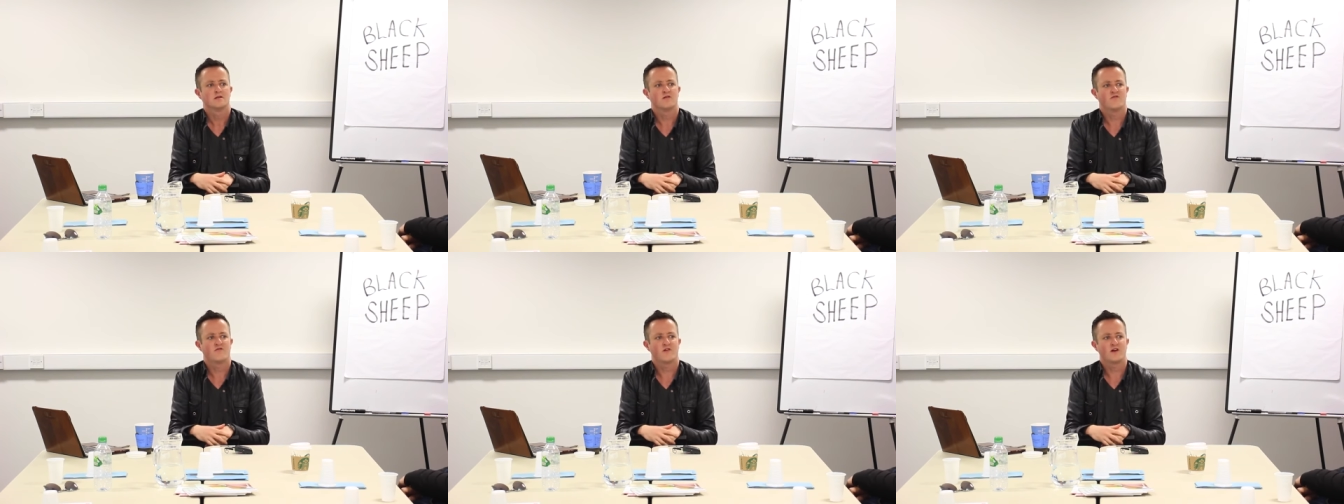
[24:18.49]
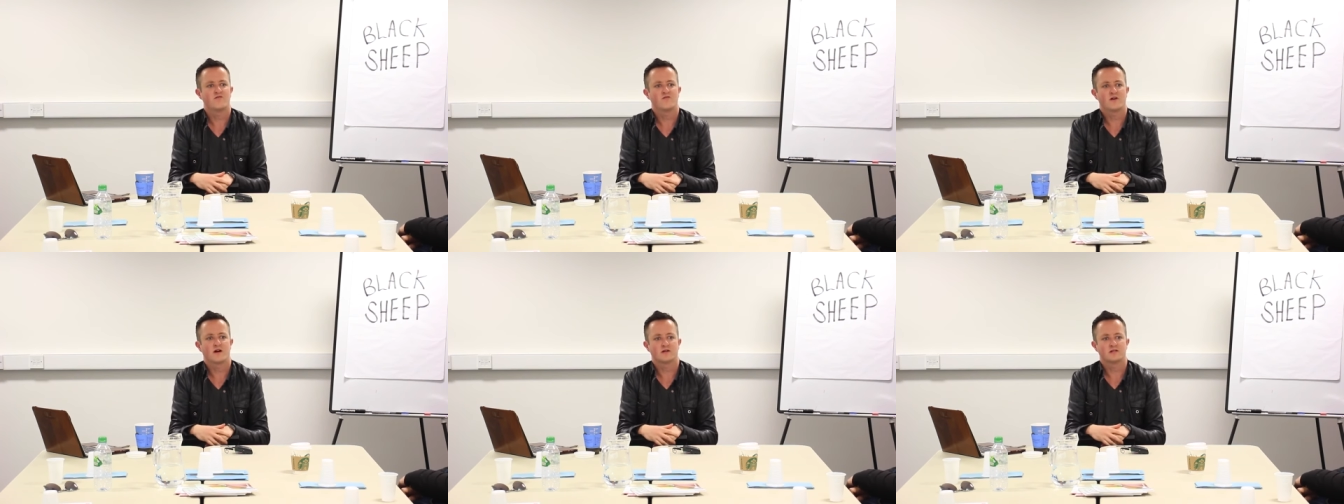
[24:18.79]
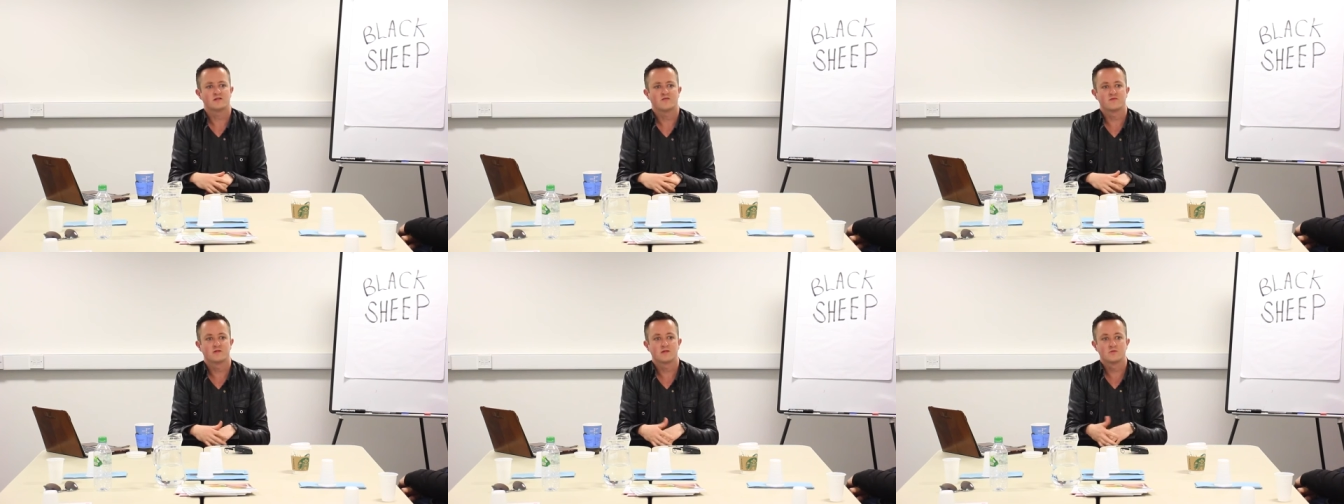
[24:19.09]
The favorite
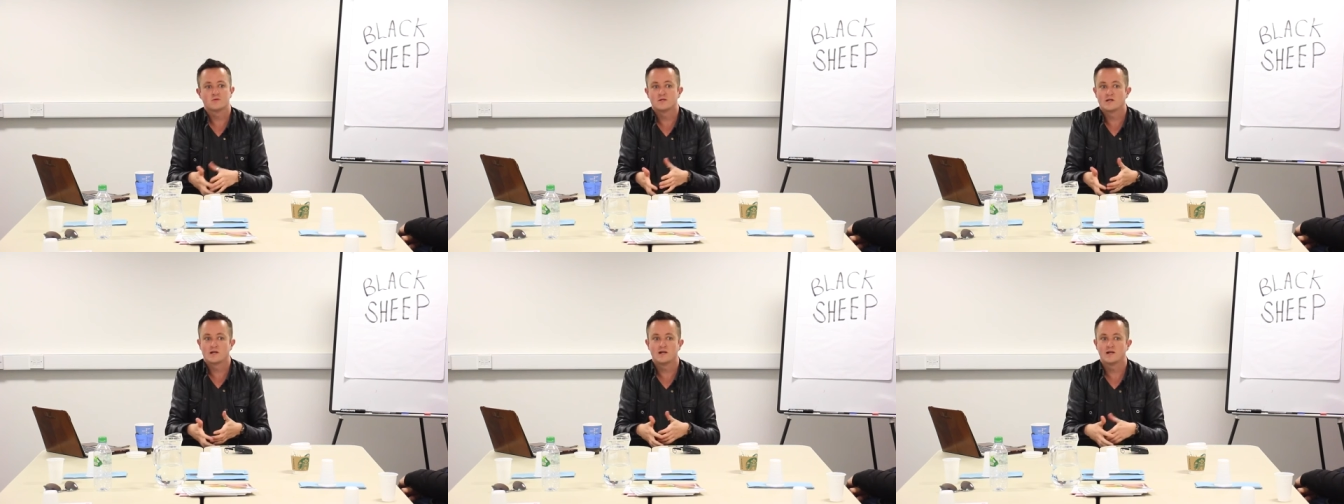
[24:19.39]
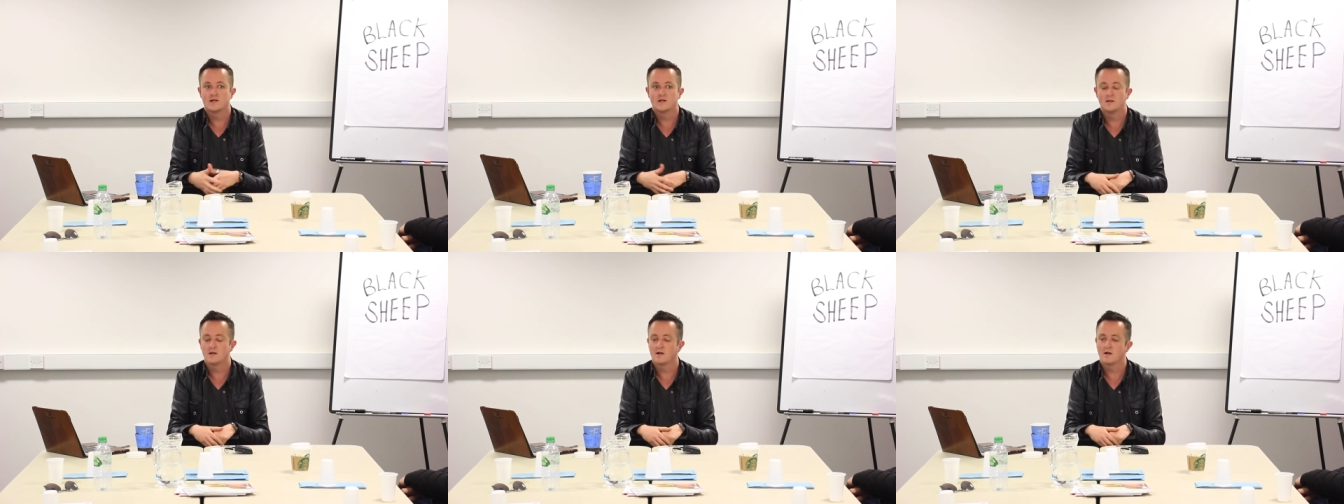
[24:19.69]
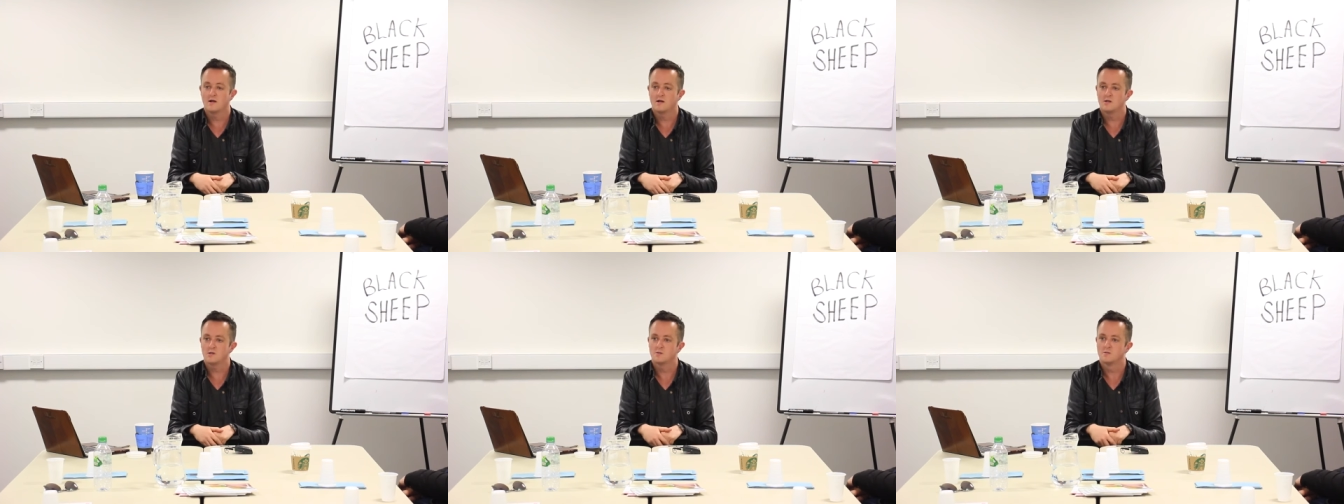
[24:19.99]
activity was cleaning the
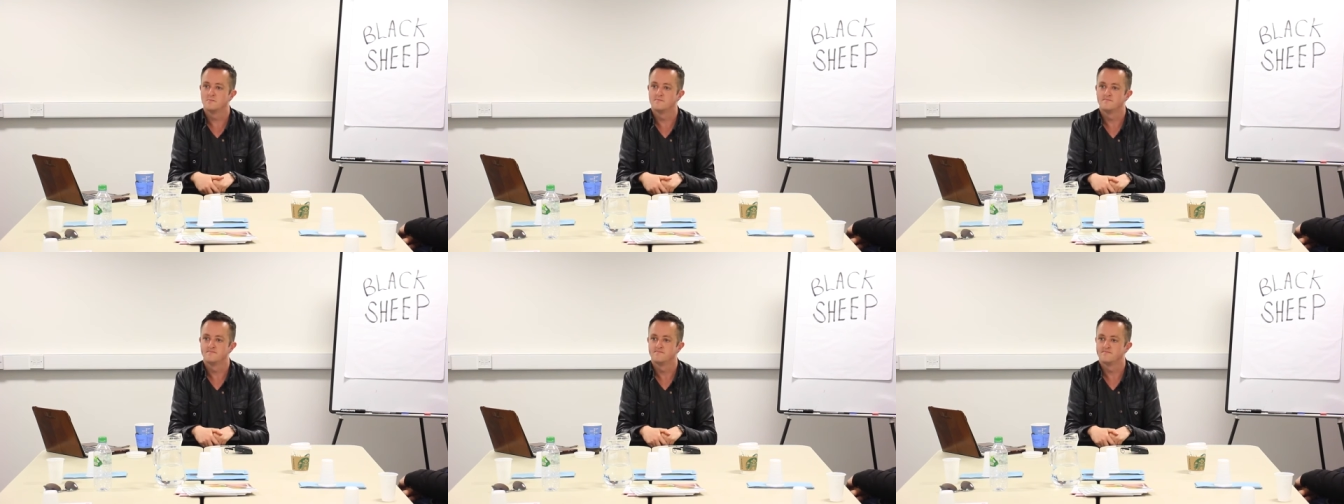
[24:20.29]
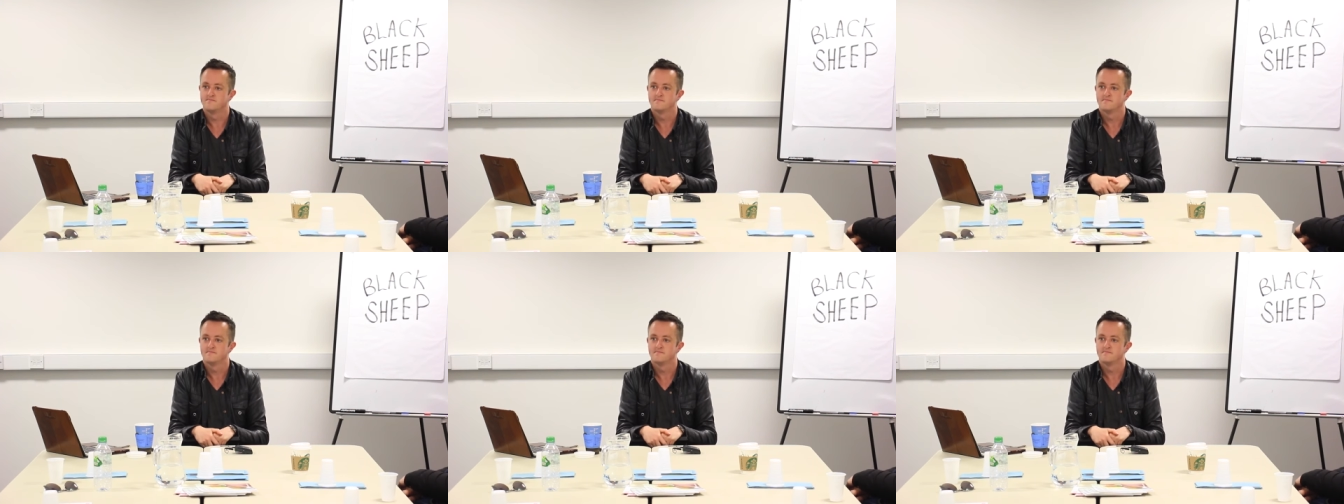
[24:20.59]
classroom.